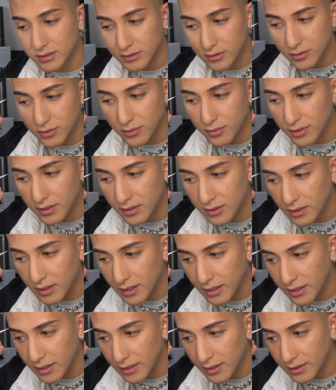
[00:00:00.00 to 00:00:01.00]
to the
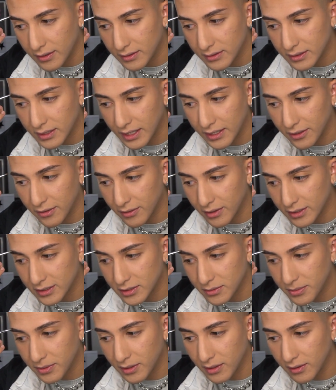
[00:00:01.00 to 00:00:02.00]
end. I don't like
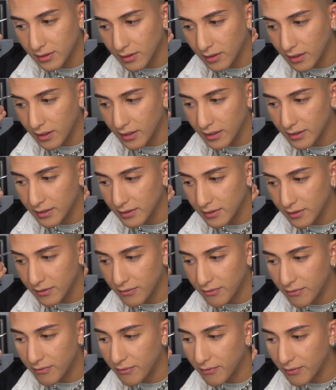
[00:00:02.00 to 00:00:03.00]
to put a lot in the
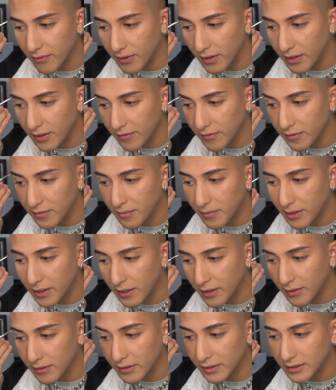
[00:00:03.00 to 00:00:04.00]
front of the
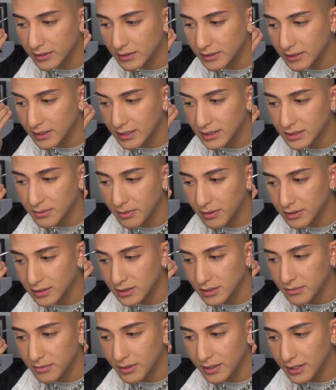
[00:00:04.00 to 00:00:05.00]
brow because it's
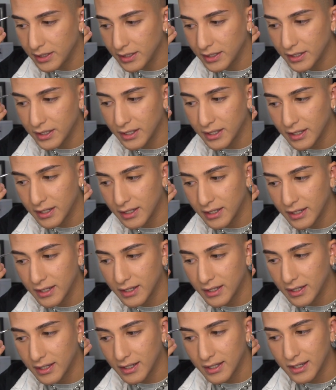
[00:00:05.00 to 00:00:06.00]
supposed to be
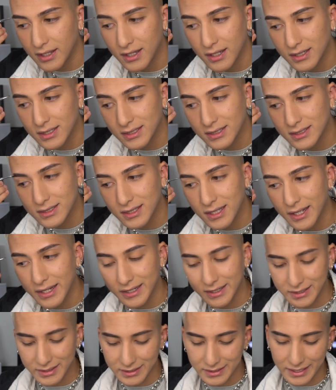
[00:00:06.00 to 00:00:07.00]
like
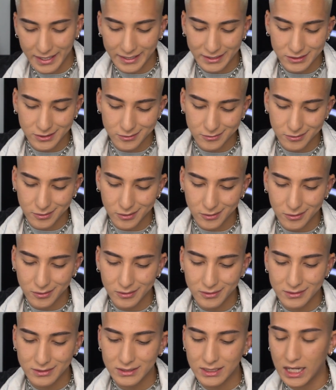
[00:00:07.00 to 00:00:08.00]

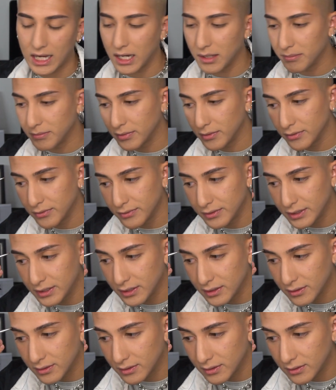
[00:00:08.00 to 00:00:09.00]
natural type of
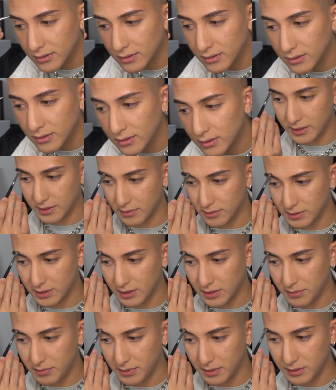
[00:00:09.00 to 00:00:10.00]
deal. I don't
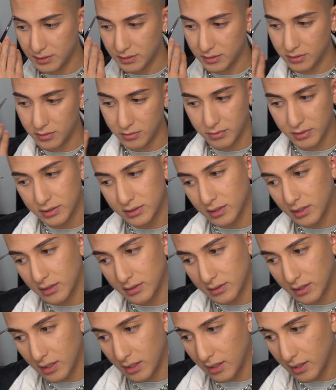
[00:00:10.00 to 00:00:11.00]
tend to put too much on
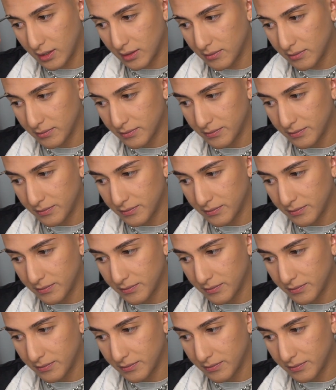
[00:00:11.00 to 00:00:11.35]
top